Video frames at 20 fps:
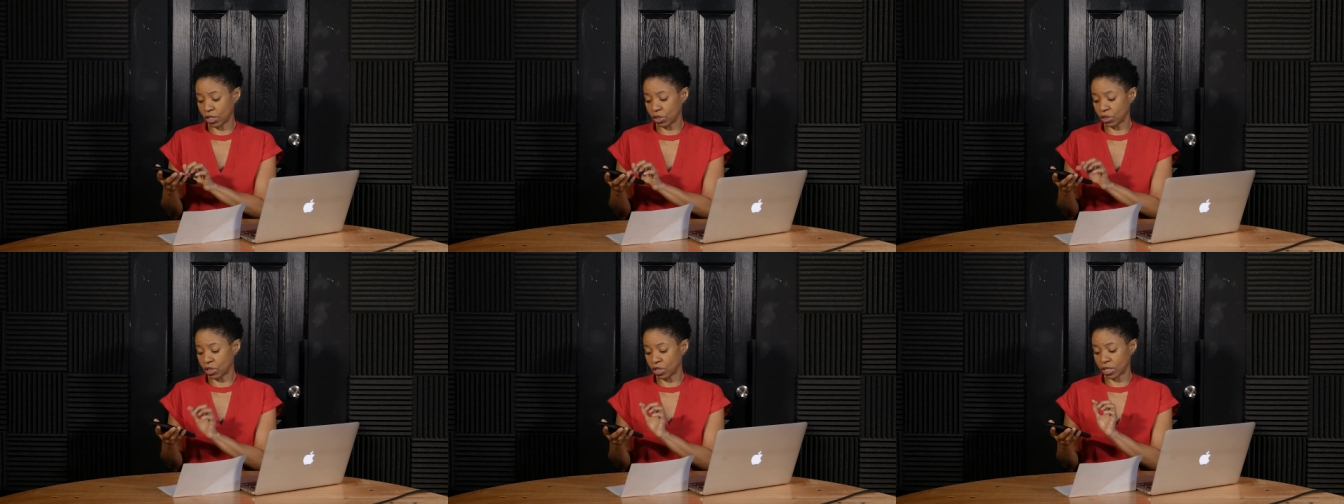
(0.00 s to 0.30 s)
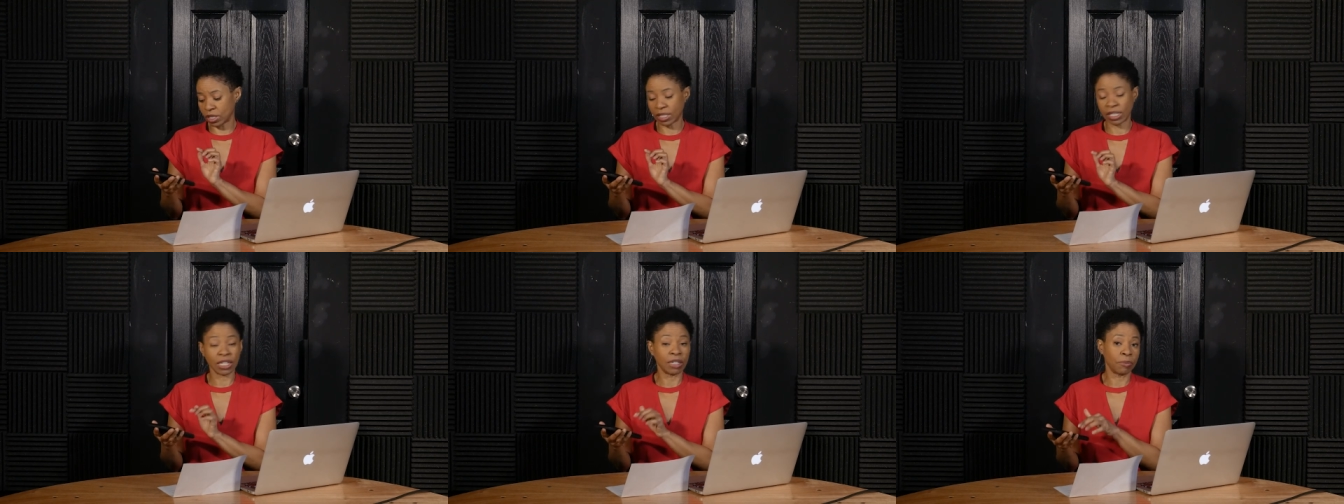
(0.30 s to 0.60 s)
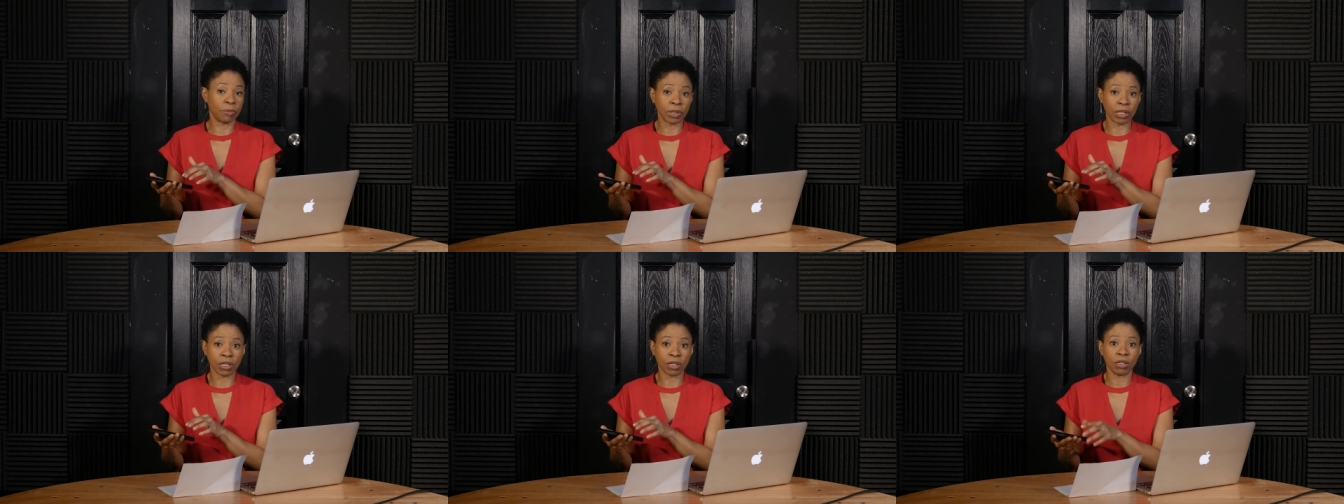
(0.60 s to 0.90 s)
you're just
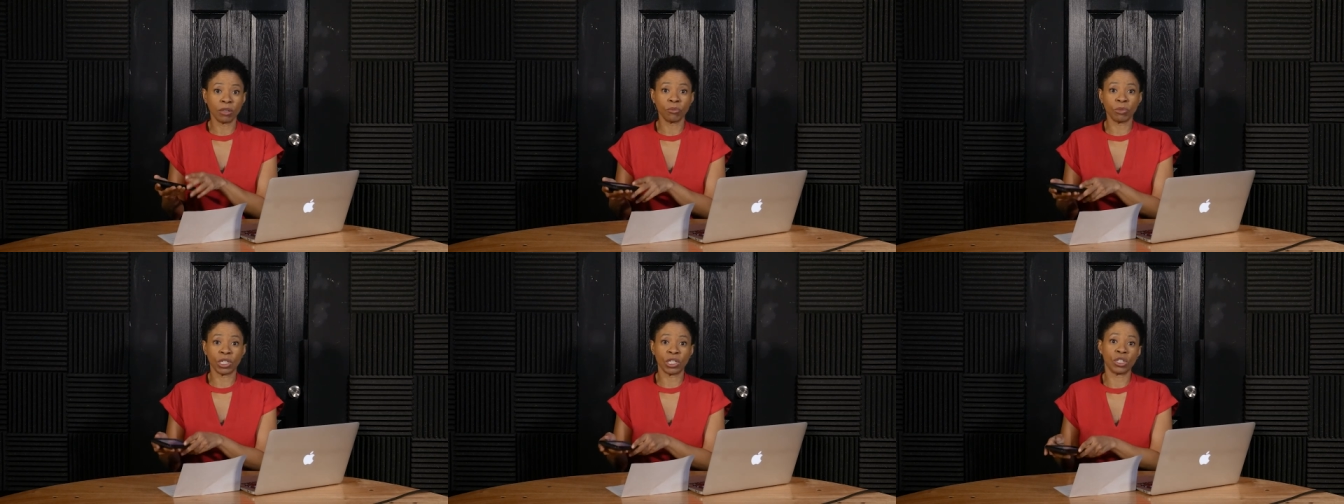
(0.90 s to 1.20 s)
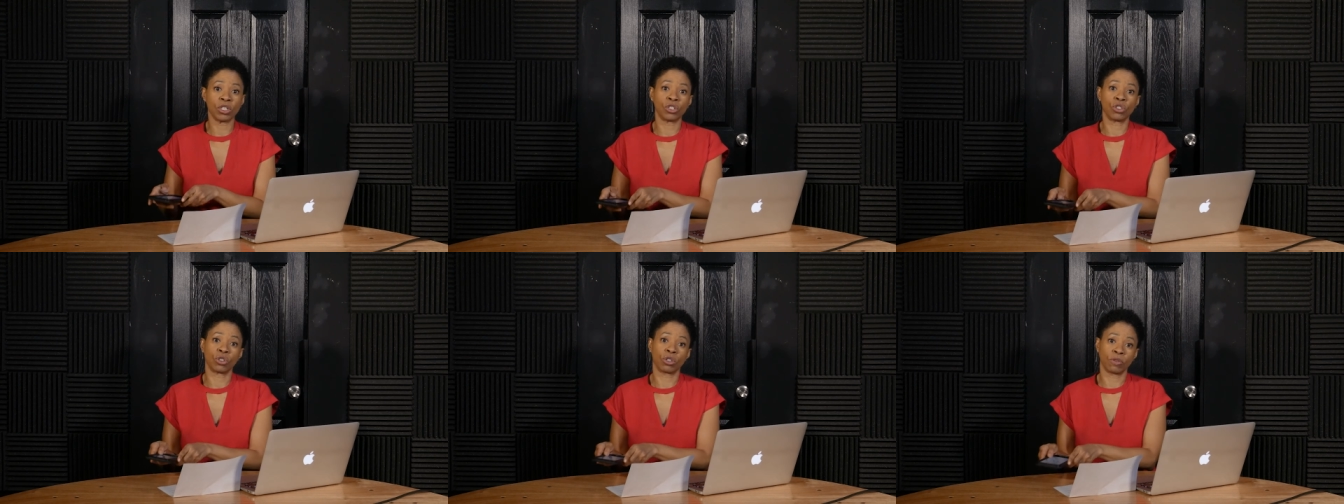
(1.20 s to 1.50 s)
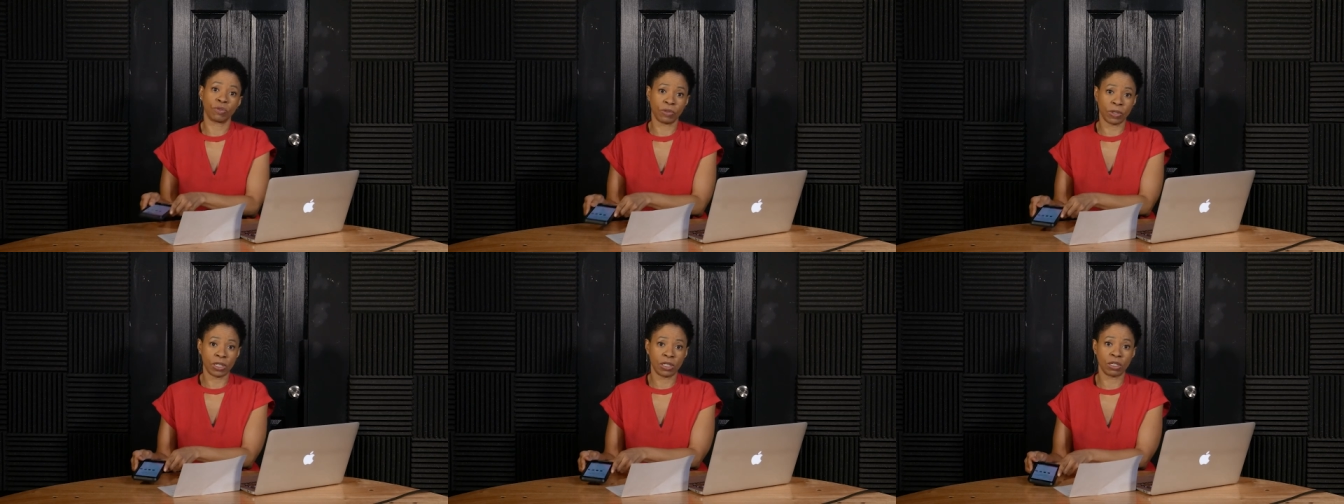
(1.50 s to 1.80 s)
keeping because you're
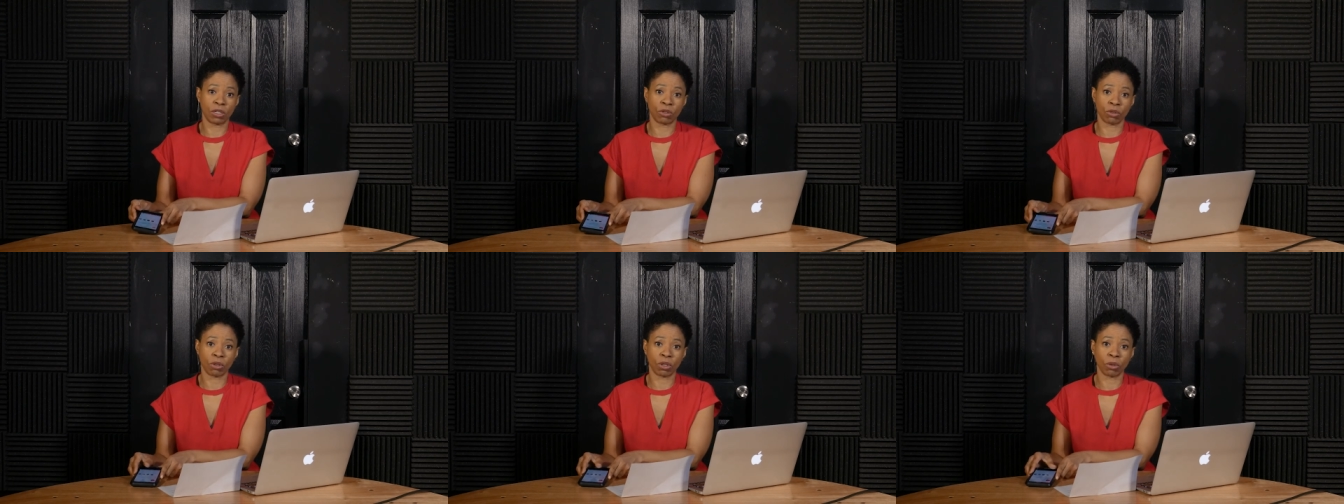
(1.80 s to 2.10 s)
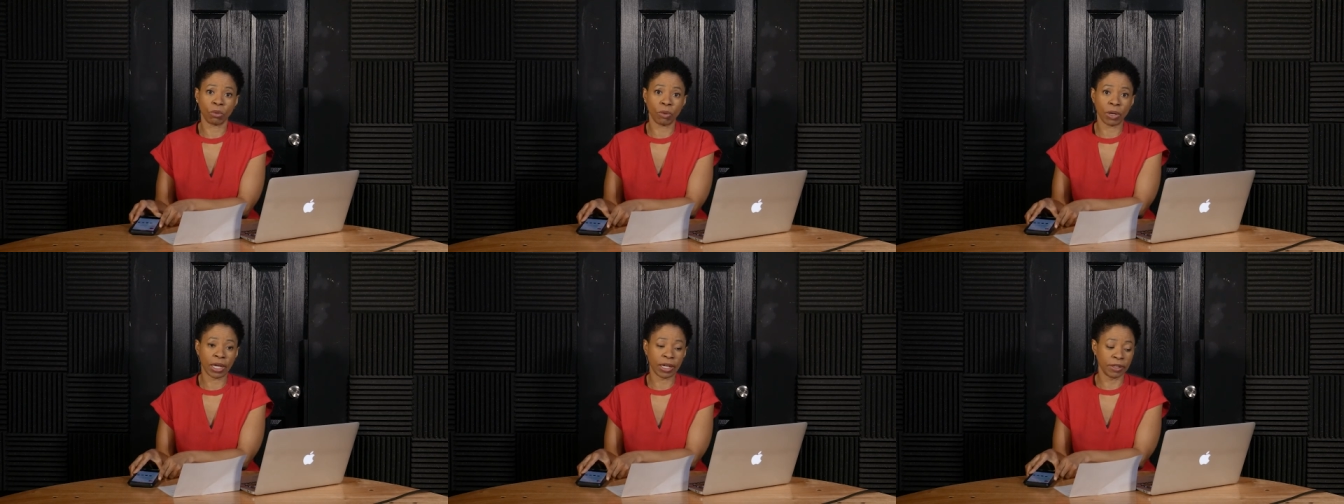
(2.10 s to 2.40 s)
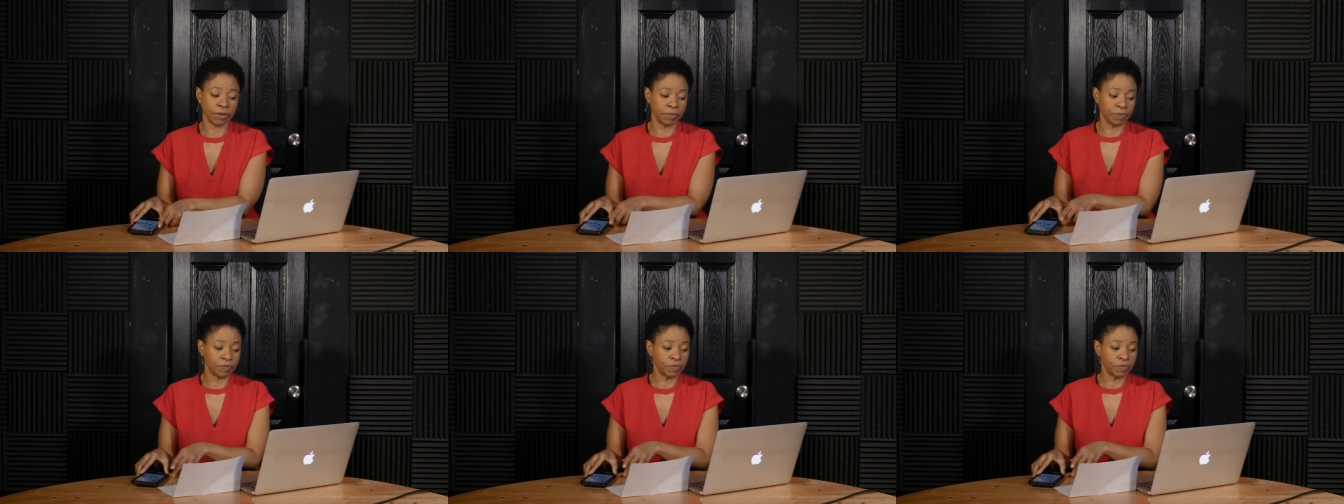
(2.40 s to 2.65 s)
afraid to throw it away?